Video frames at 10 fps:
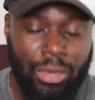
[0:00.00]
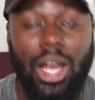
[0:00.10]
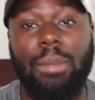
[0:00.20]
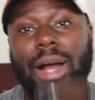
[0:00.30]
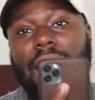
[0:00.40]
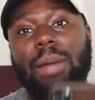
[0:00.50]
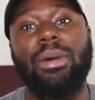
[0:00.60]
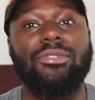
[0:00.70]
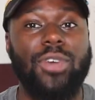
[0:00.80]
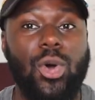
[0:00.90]
Um, I got
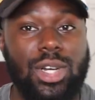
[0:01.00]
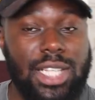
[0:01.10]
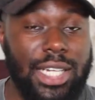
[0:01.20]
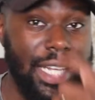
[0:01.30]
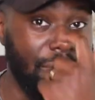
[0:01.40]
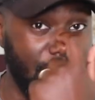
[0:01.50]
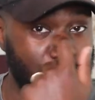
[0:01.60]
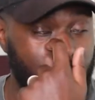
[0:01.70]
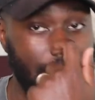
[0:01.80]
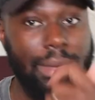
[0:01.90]
my phone because I definitely
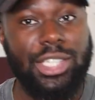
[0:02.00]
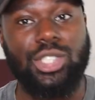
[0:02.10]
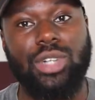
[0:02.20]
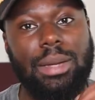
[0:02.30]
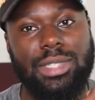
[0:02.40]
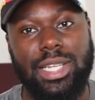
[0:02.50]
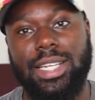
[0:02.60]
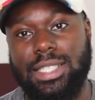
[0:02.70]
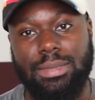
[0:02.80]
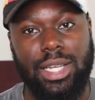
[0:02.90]
want to make sure I'm
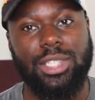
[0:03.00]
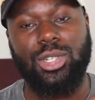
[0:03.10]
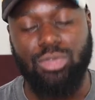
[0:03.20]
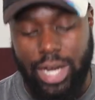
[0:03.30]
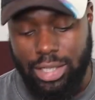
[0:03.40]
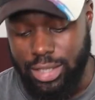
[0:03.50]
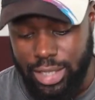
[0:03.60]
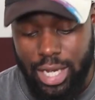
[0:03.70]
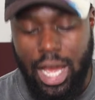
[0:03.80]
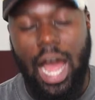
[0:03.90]
saying some things correctly.